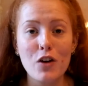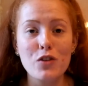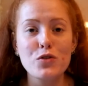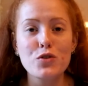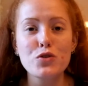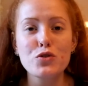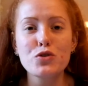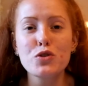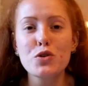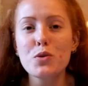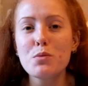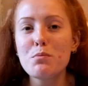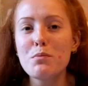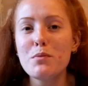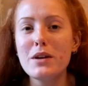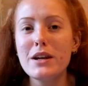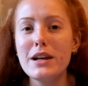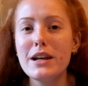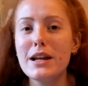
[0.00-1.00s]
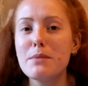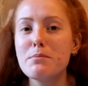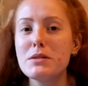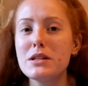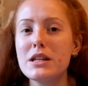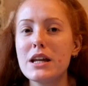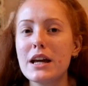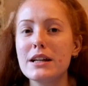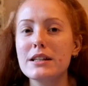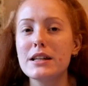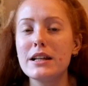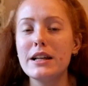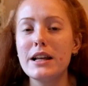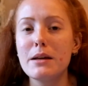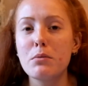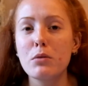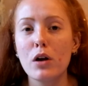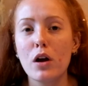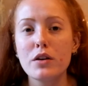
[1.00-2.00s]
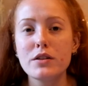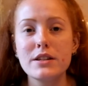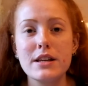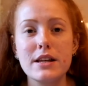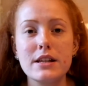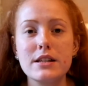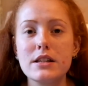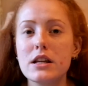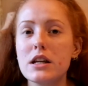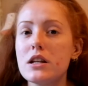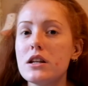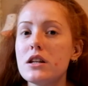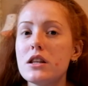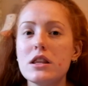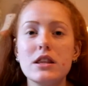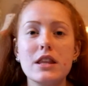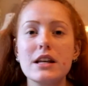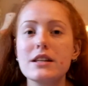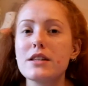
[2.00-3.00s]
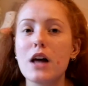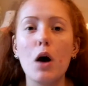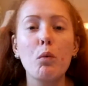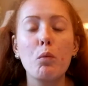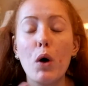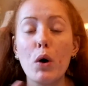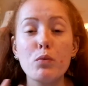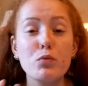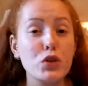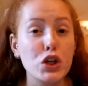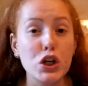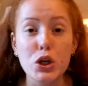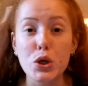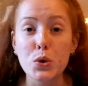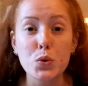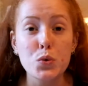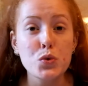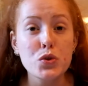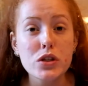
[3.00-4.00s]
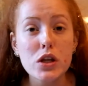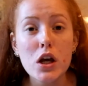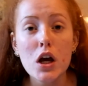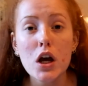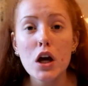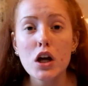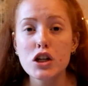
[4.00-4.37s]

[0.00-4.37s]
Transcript: Like, there's some lipsticks and lip glosses and things that I won't use